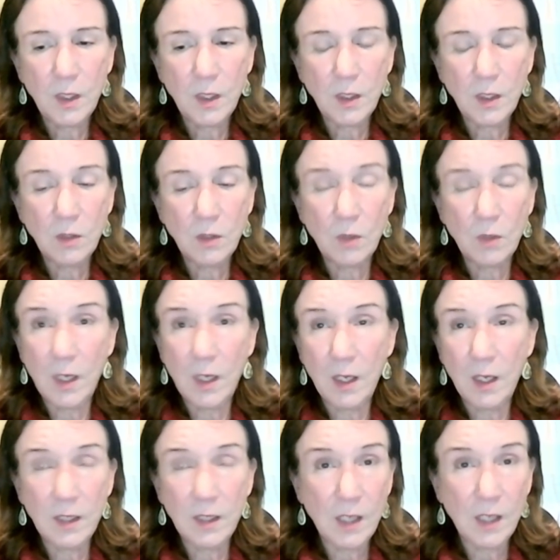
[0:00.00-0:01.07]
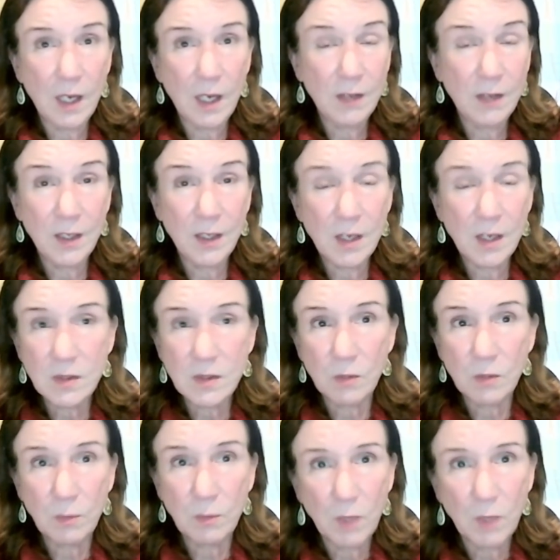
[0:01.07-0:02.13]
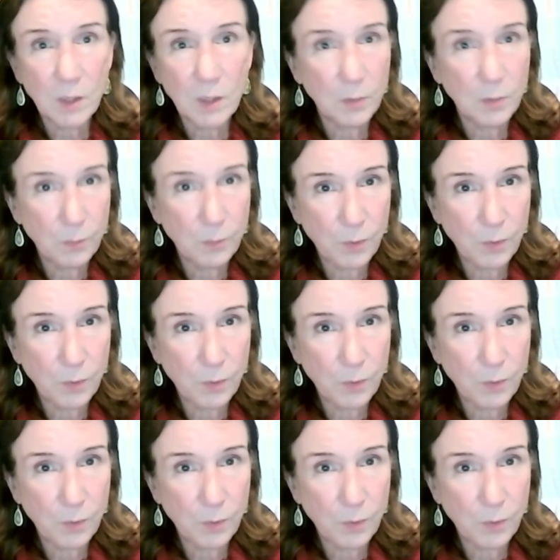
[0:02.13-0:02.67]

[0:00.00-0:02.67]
you know, and and it has the remarkable